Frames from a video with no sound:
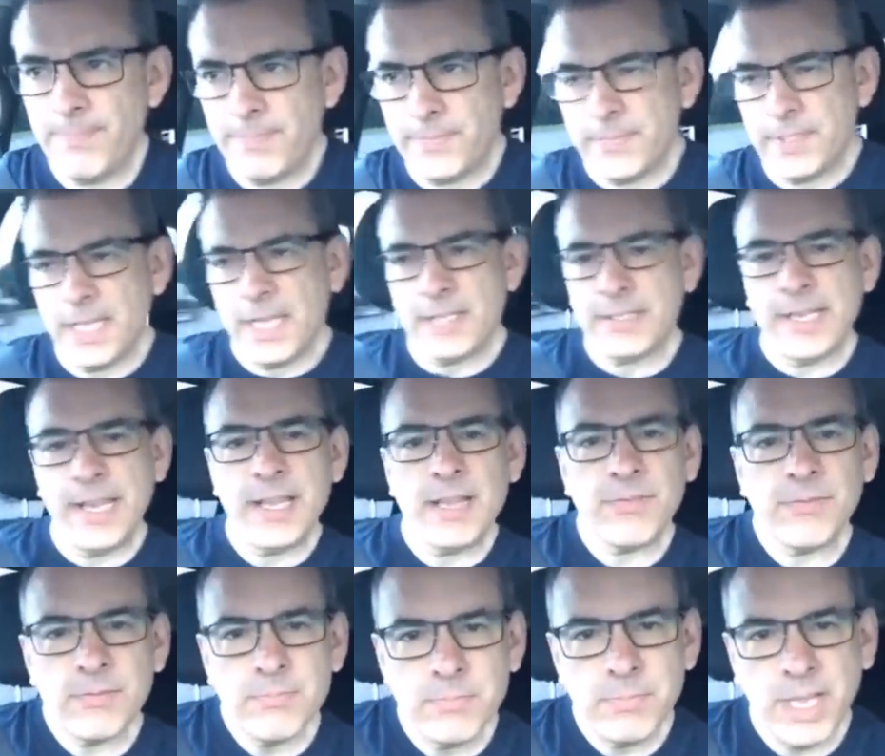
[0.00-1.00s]
So
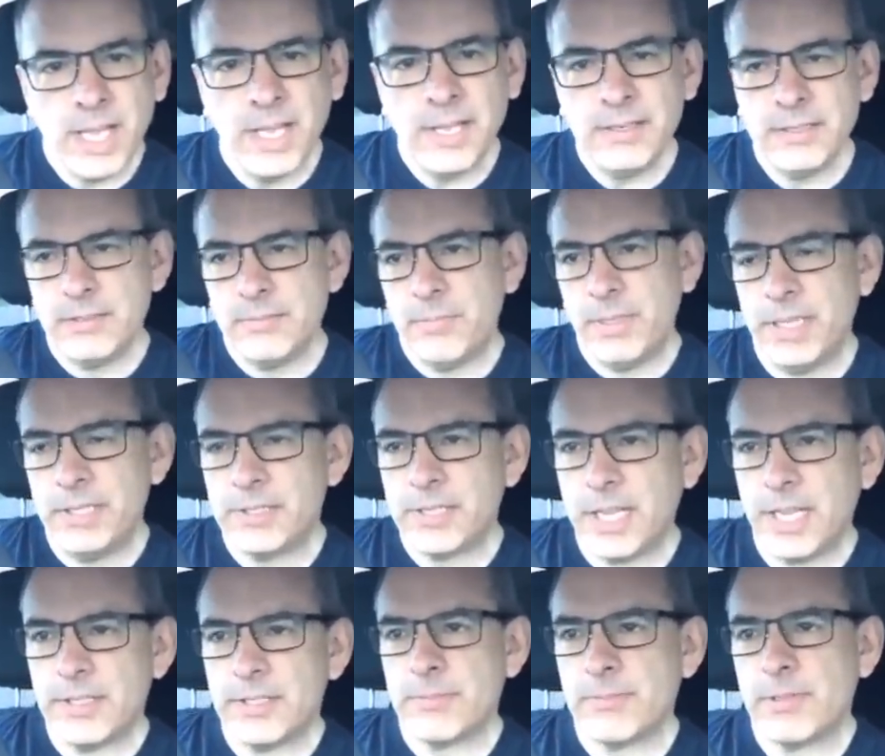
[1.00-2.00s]
Yeah, take it from
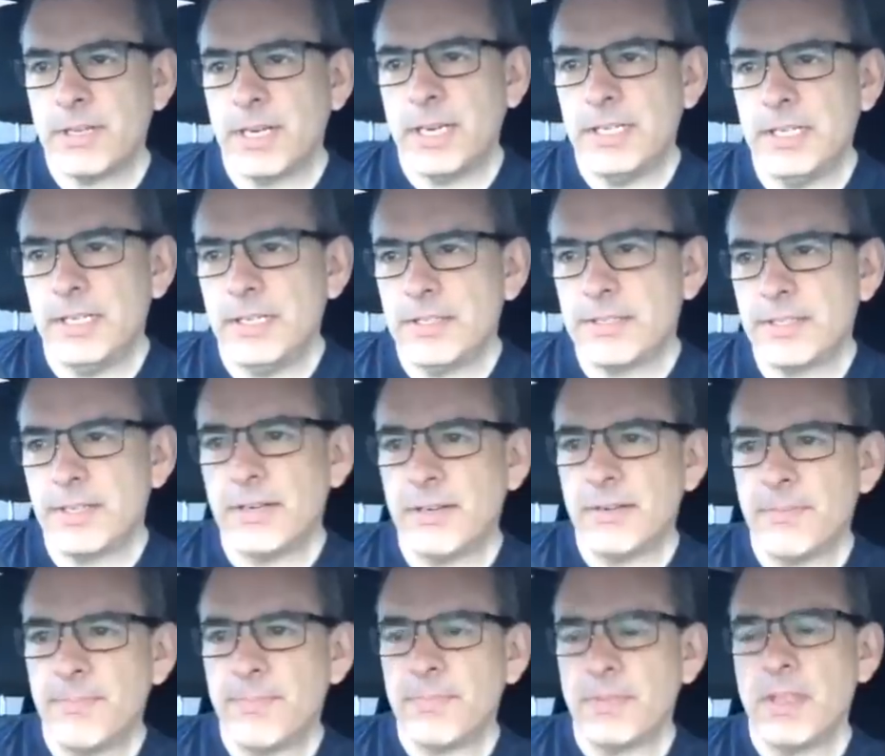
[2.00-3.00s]
Ben. Ben's got some good
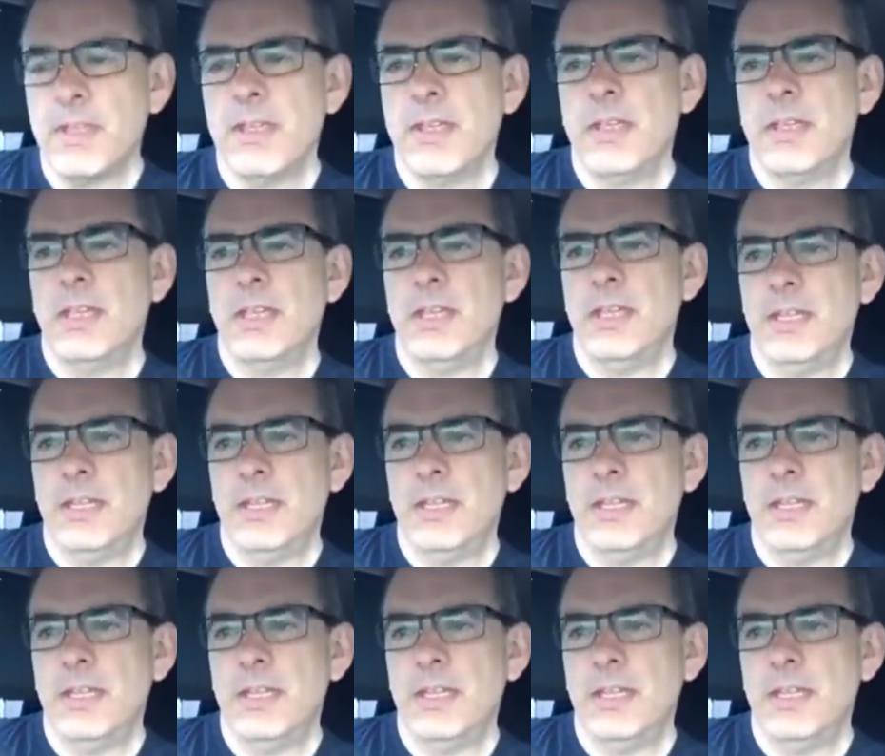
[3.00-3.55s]
ideas there.